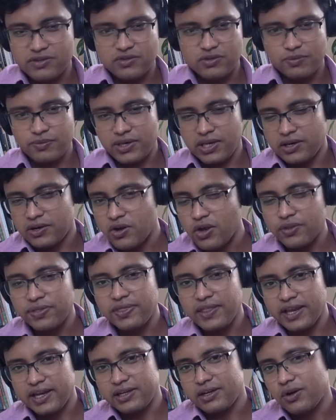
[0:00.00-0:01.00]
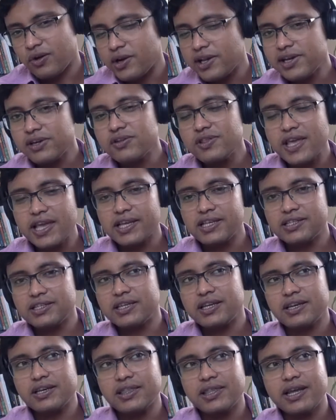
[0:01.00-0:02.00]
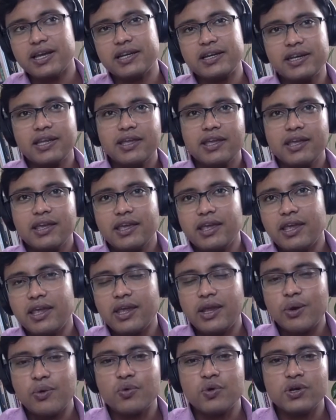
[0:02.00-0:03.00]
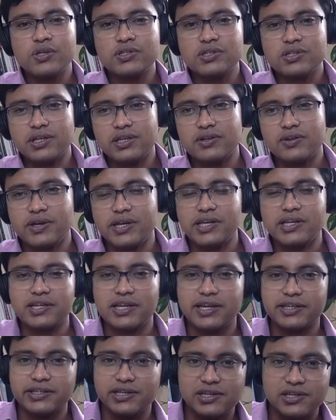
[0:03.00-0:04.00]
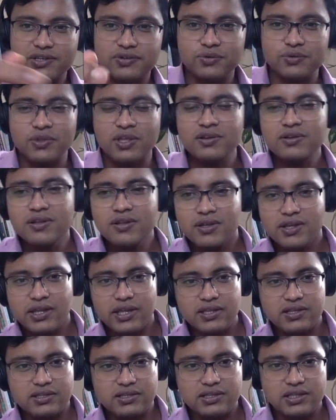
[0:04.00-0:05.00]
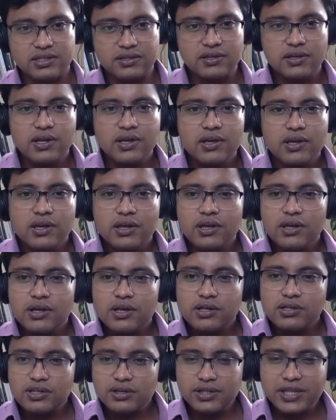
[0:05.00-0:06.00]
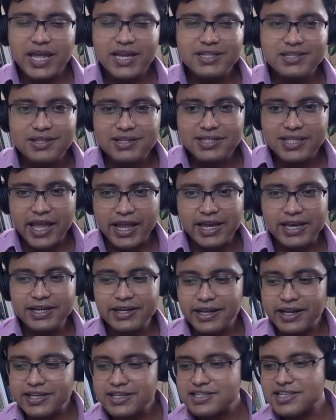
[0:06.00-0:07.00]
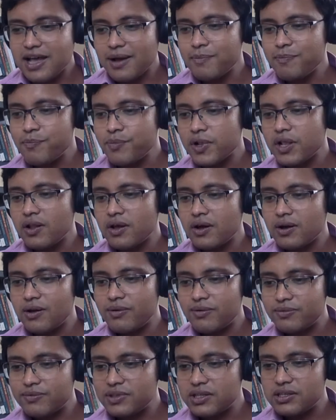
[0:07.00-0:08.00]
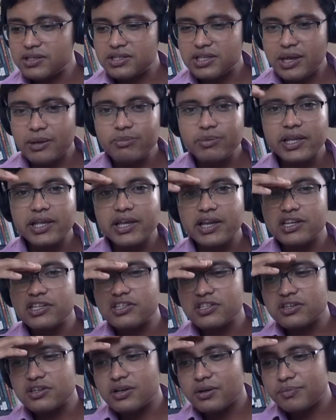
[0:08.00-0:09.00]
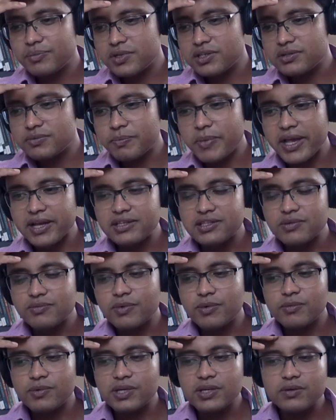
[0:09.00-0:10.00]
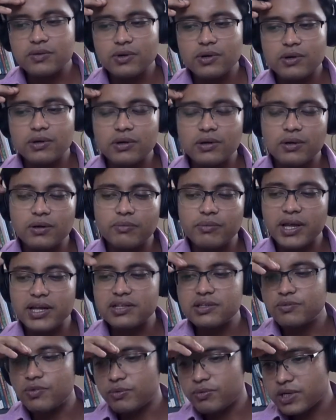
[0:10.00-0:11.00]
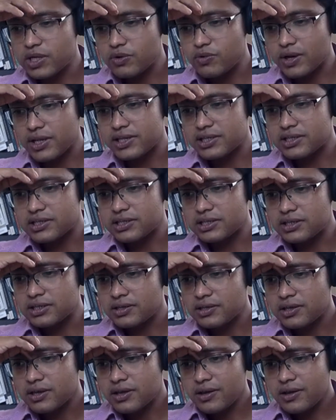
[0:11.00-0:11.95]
of A. Not that. Only to the extent that A was, entitled to the estate. So that's the second example of this application of this maximum of equality